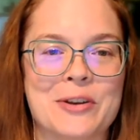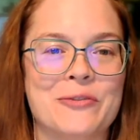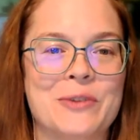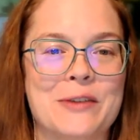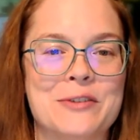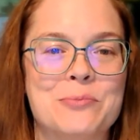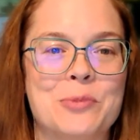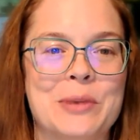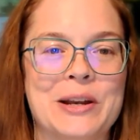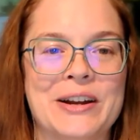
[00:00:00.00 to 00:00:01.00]
When I was
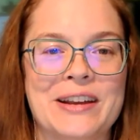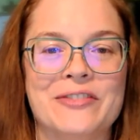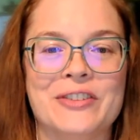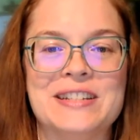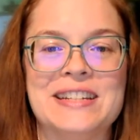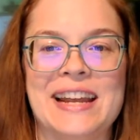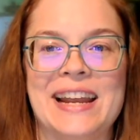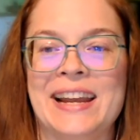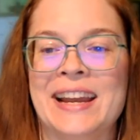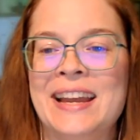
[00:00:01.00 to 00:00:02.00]
preparing for
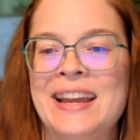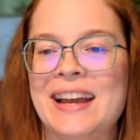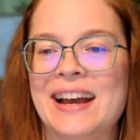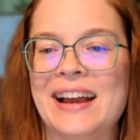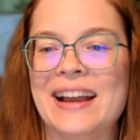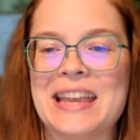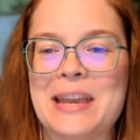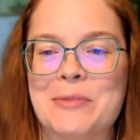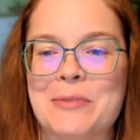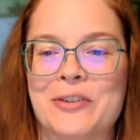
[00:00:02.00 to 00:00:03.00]
today, I
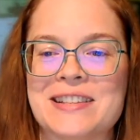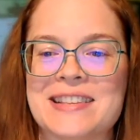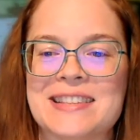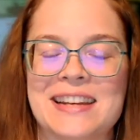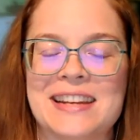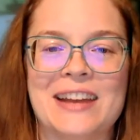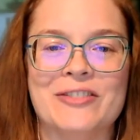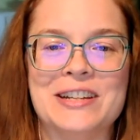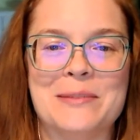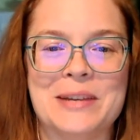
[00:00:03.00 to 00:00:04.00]
came across this, and
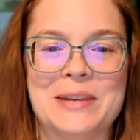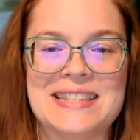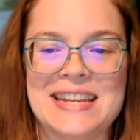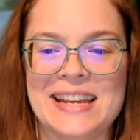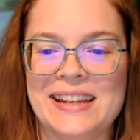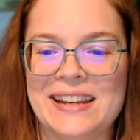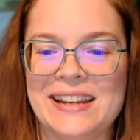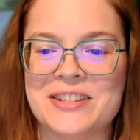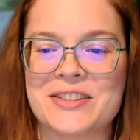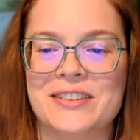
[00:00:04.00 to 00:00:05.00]
every time I see it,
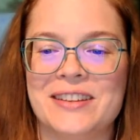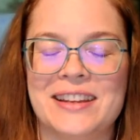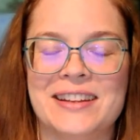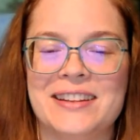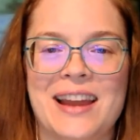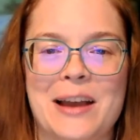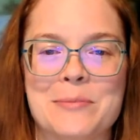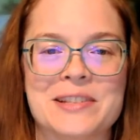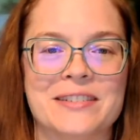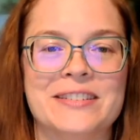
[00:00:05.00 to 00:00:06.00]
it
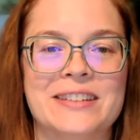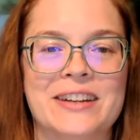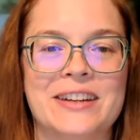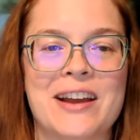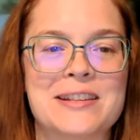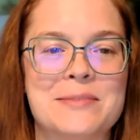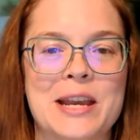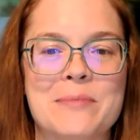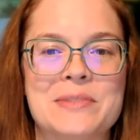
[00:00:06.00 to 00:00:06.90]
absolutely cracks me up.